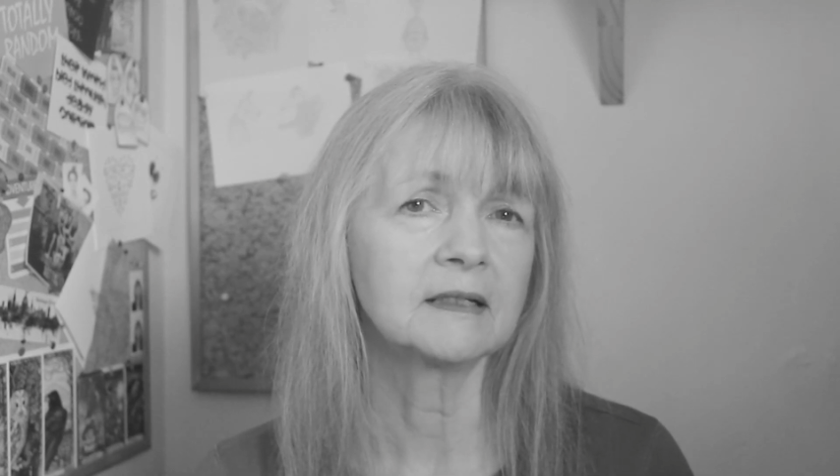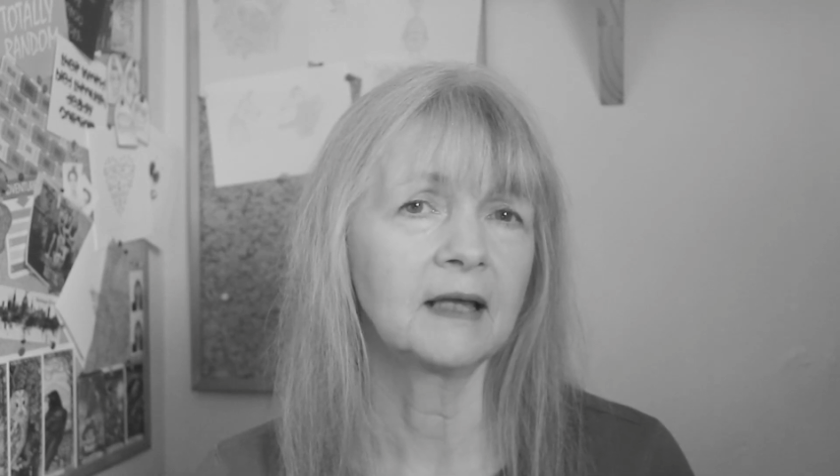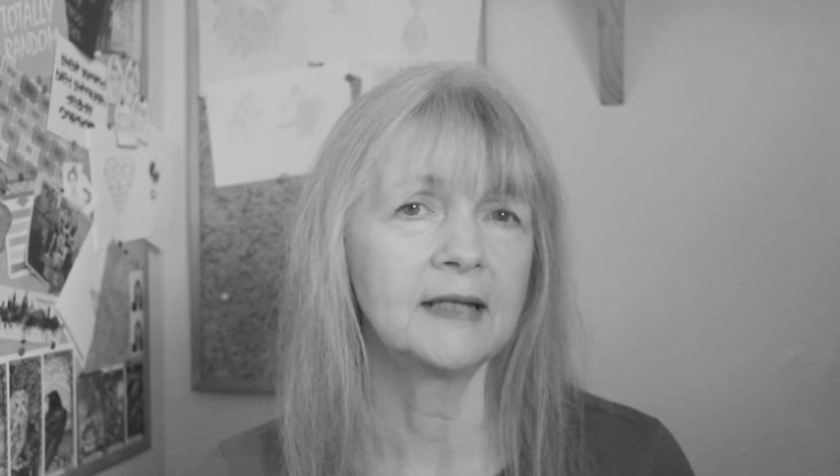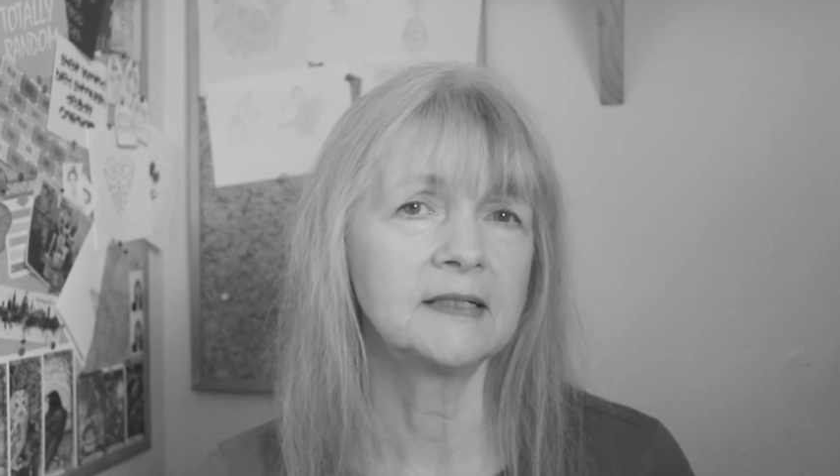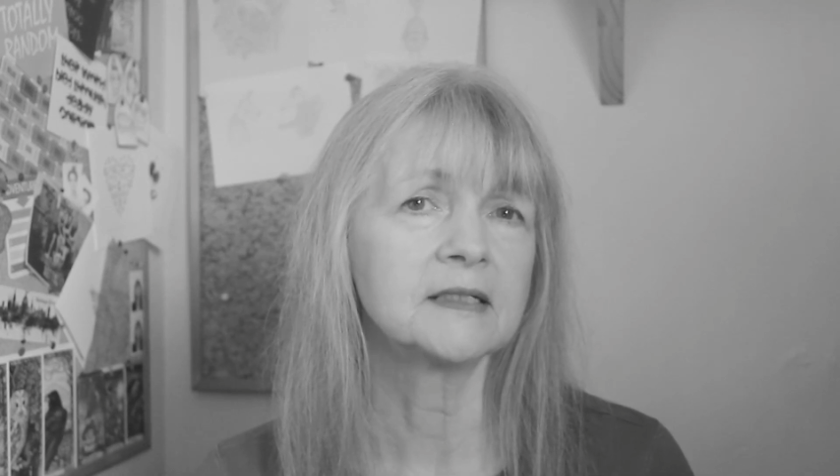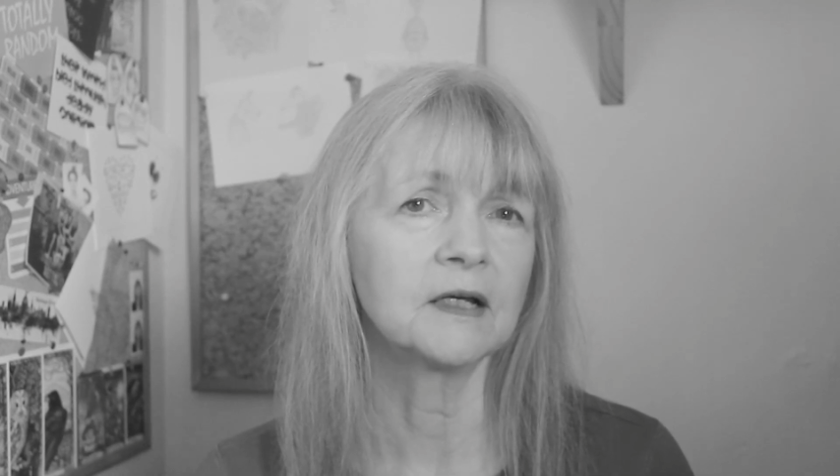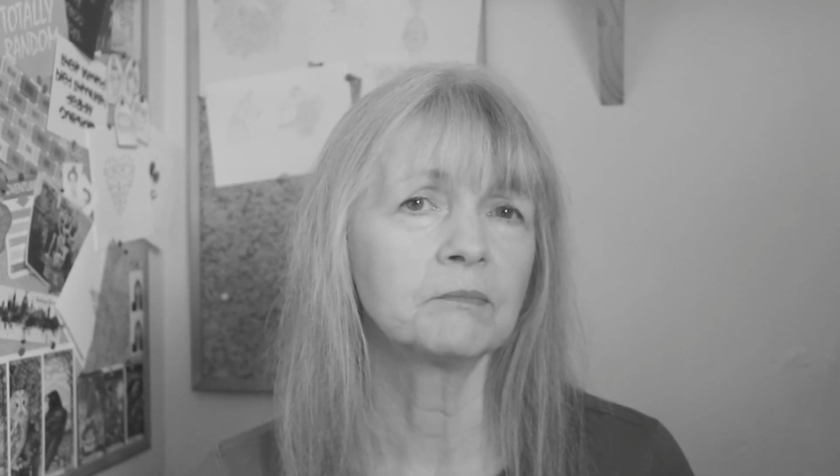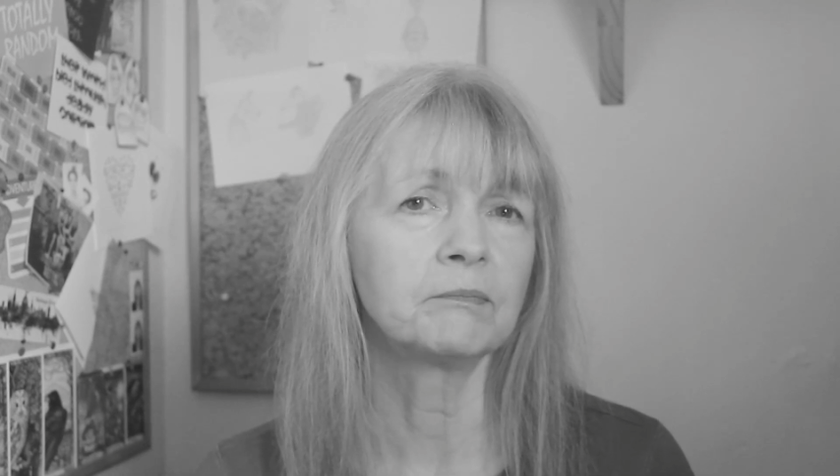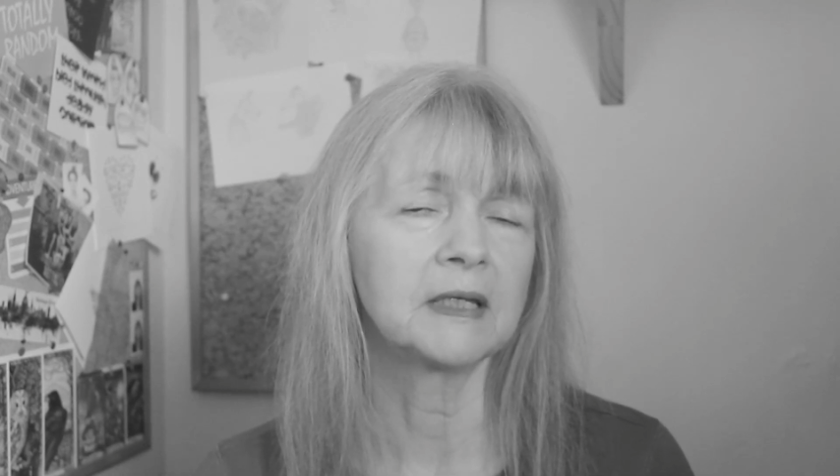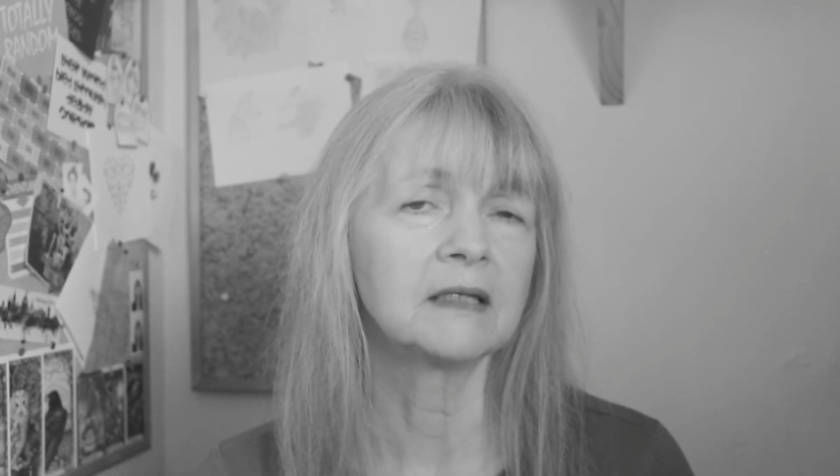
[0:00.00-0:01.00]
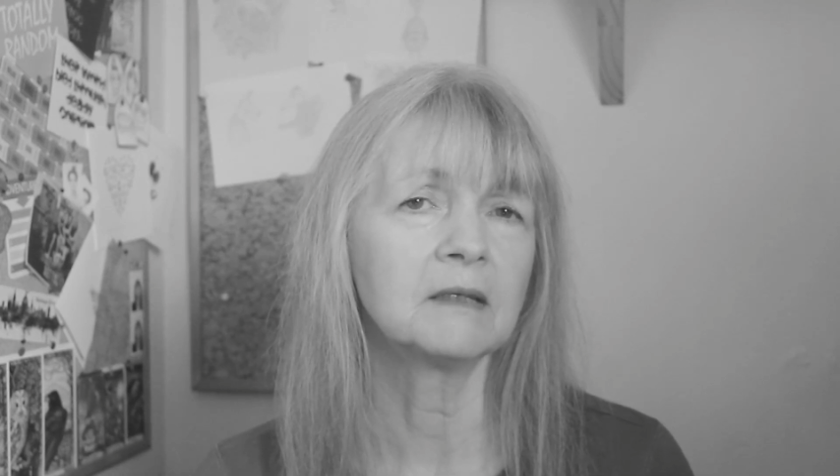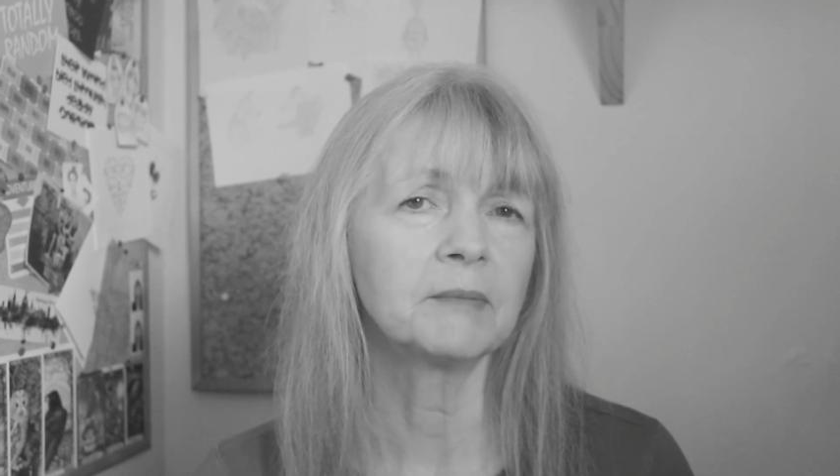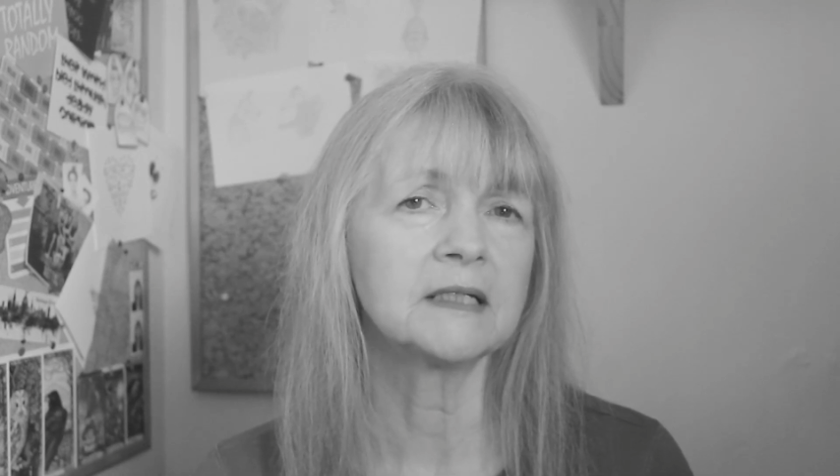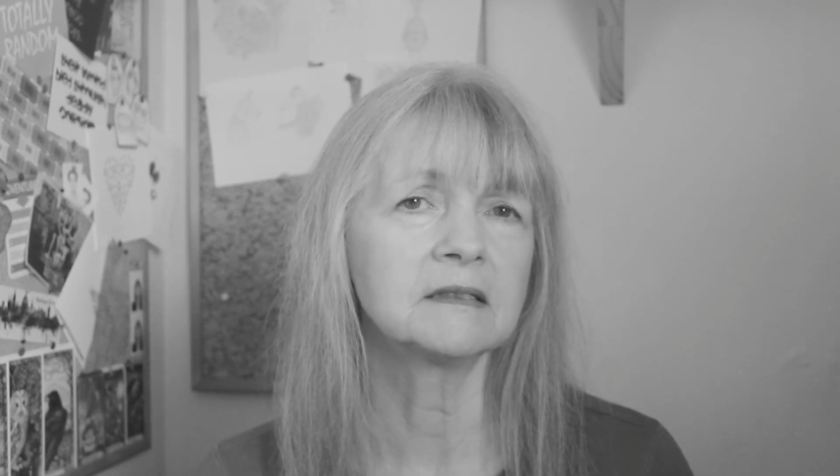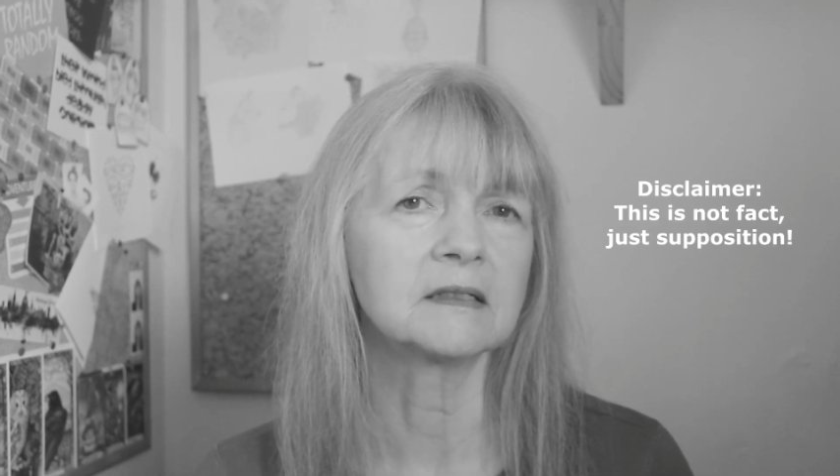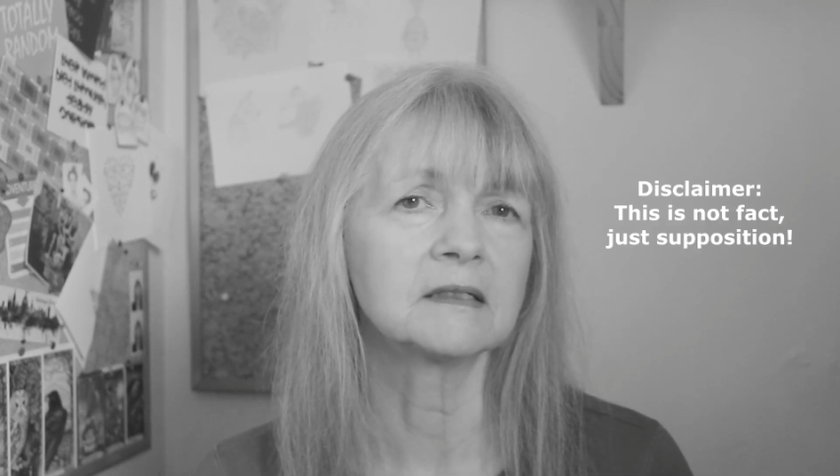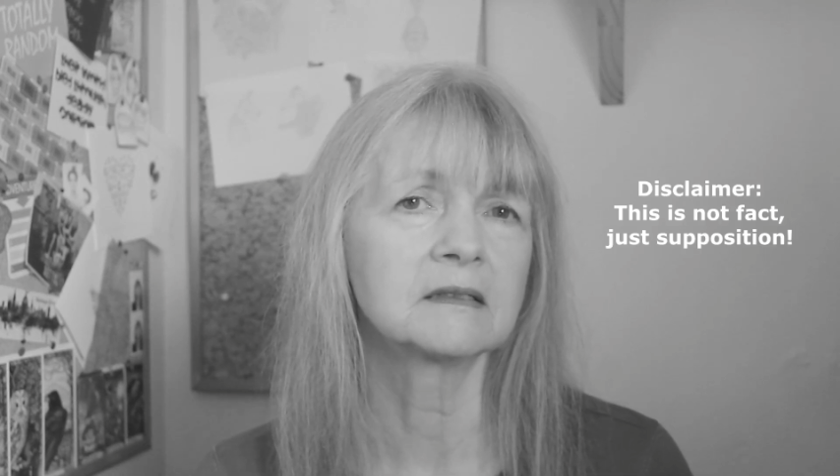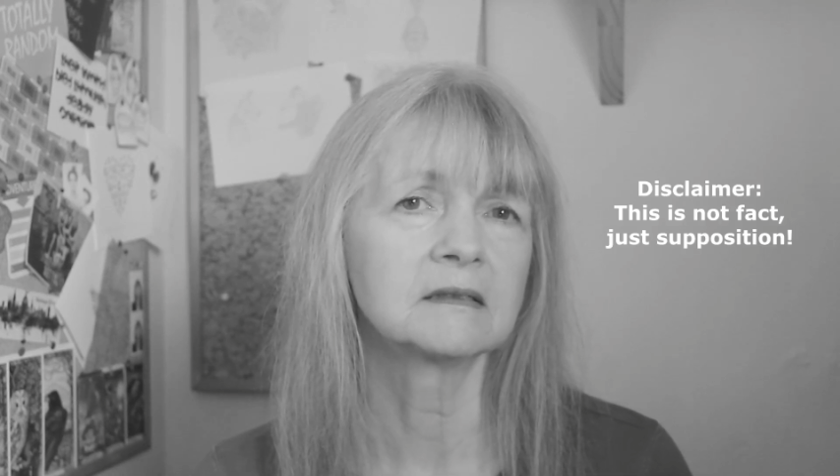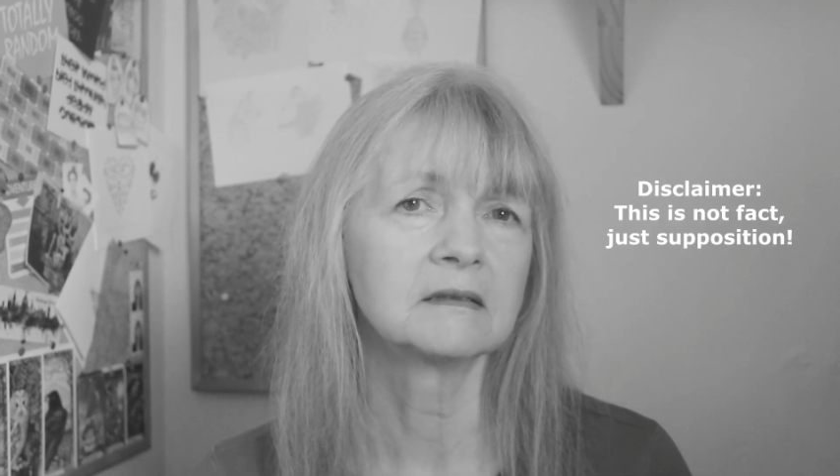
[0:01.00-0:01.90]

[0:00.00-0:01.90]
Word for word: ended up being the basis